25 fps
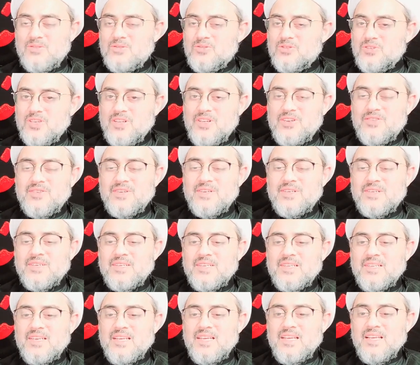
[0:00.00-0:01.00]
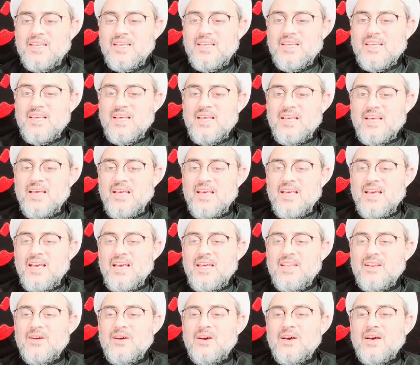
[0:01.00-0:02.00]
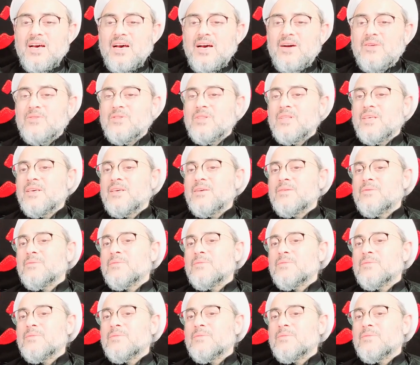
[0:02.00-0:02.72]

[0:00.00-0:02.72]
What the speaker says: children, and how they